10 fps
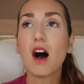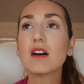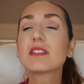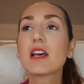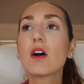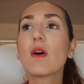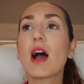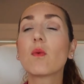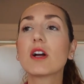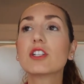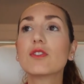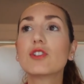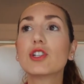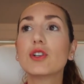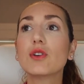Also, I want
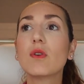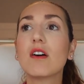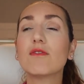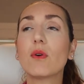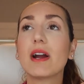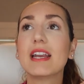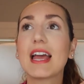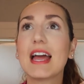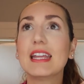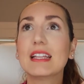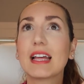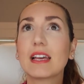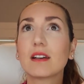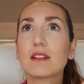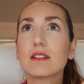you to avoid any
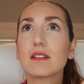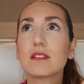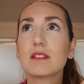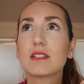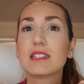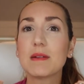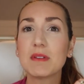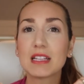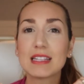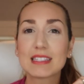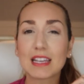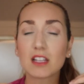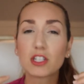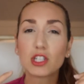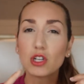like stimulants,
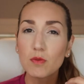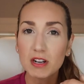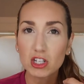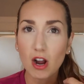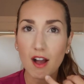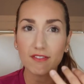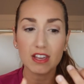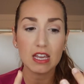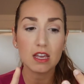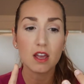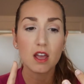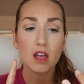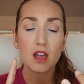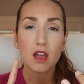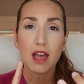like too much coffee,
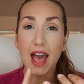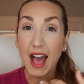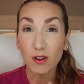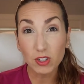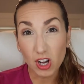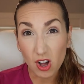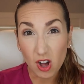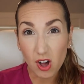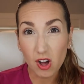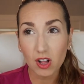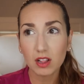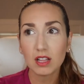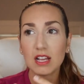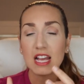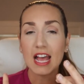
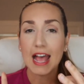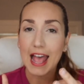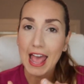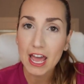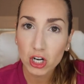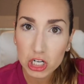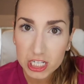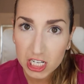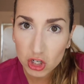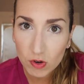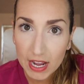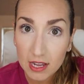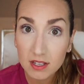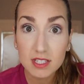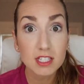alcohol, energy
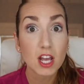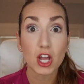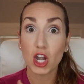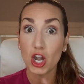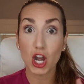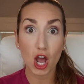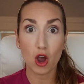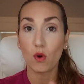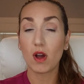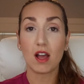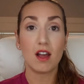drinks, no.